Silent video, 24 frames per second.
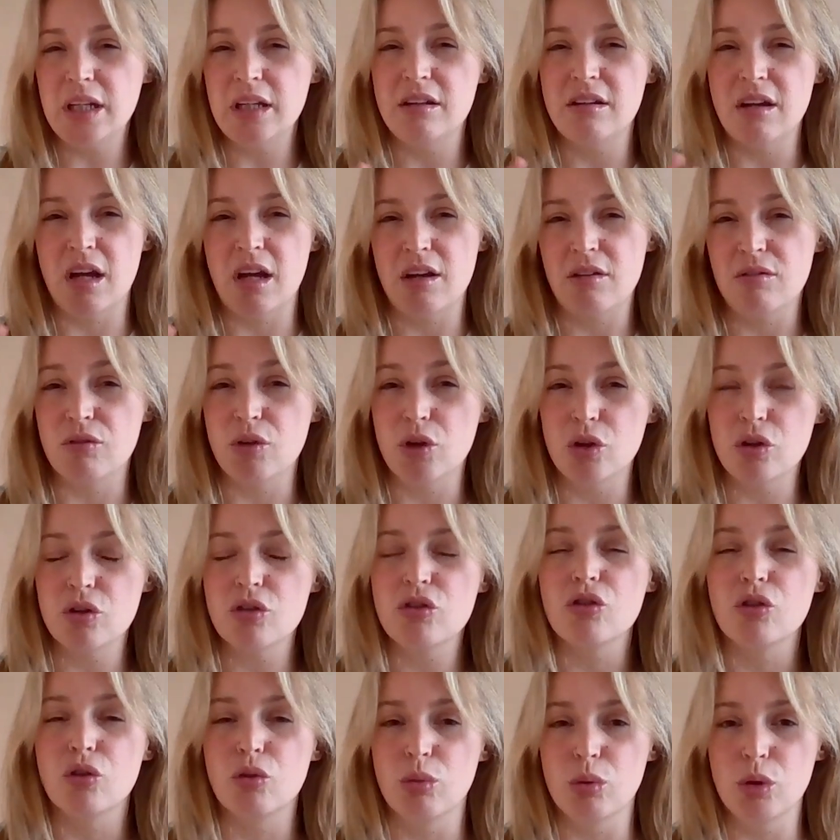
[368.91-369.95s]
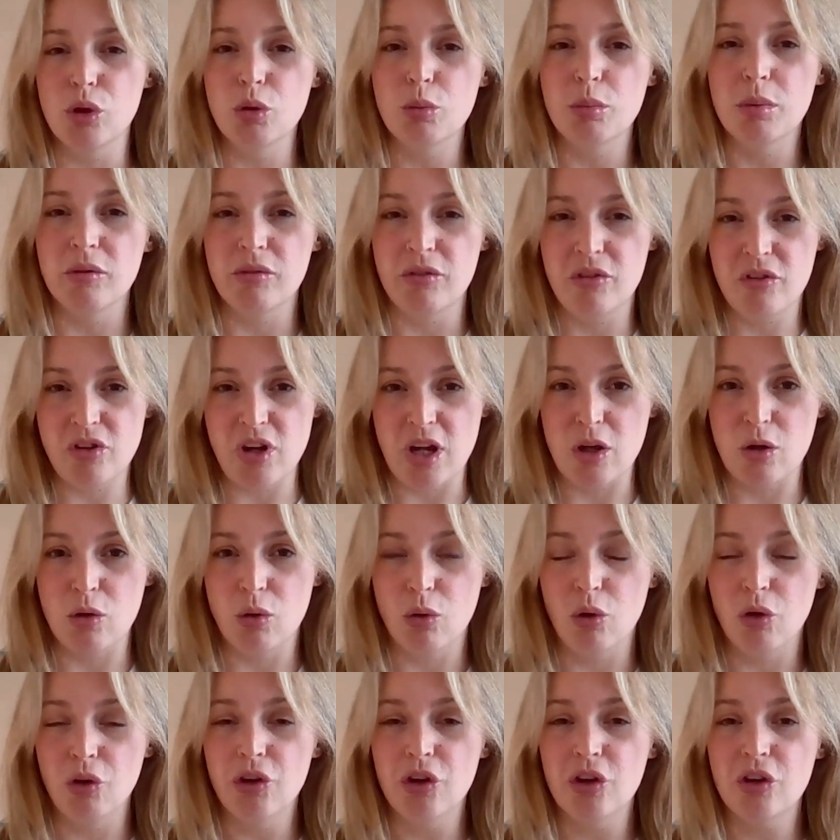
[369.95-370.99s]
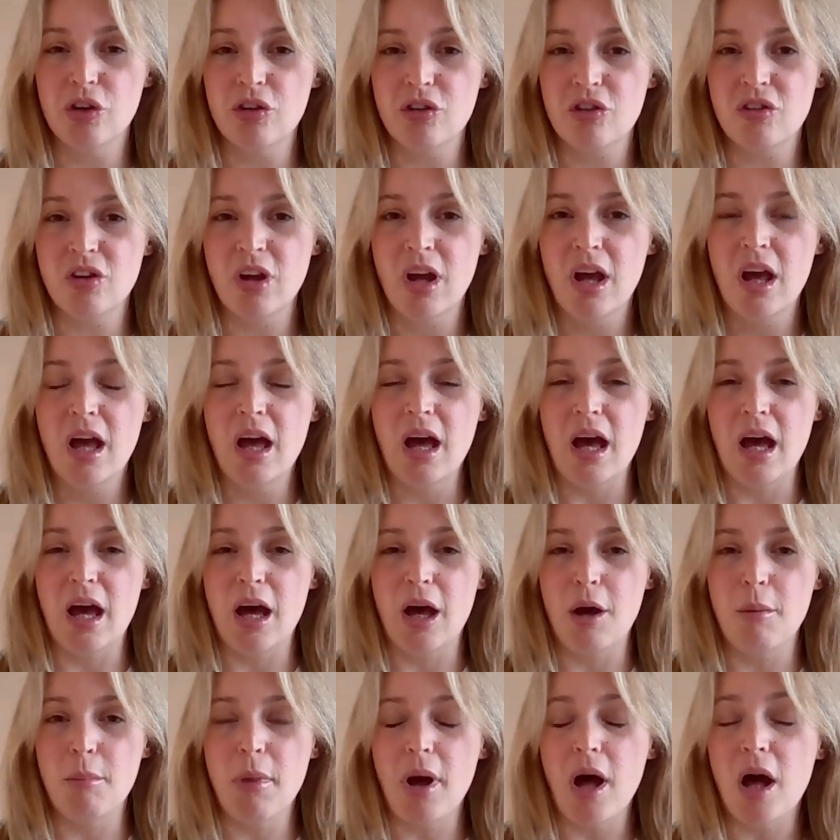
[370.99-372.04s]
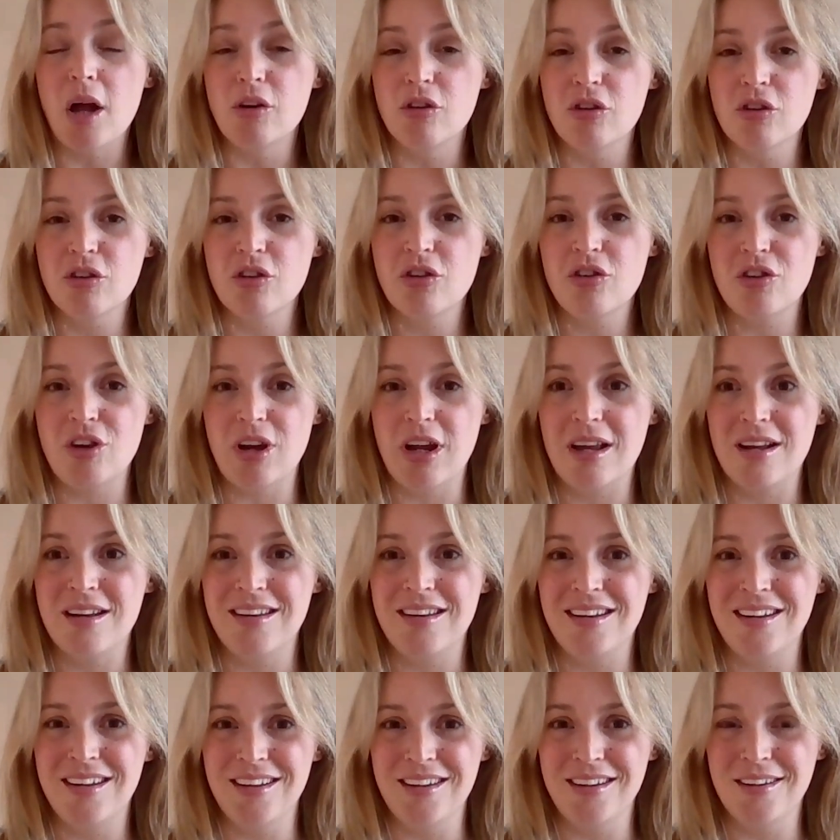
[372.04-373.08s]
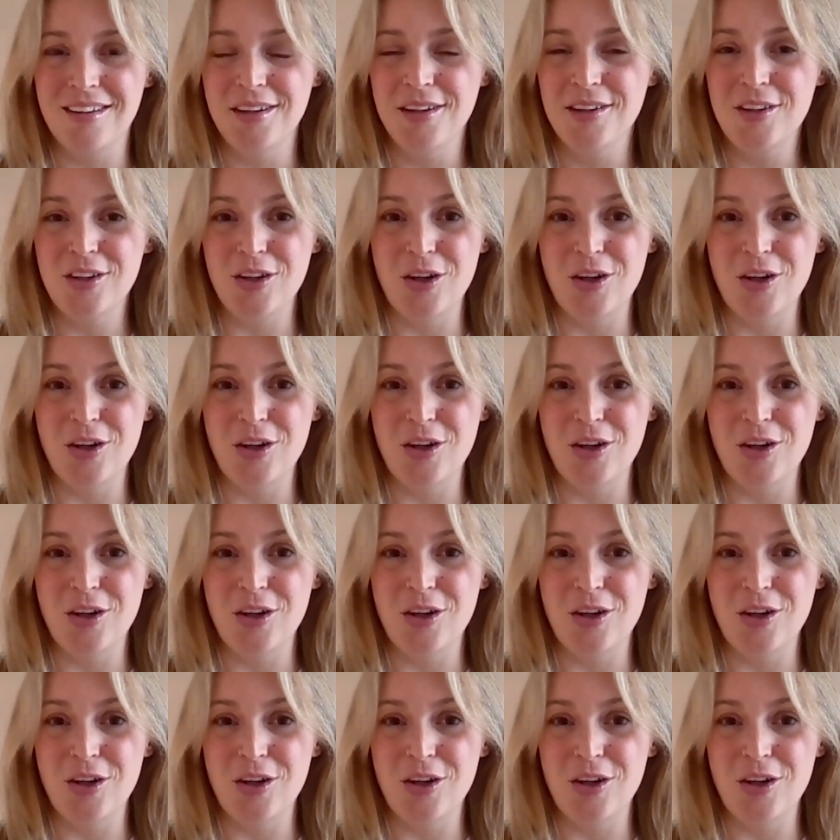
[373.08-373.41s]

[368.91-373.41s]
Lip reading: diverse group of stakeholders, understanding,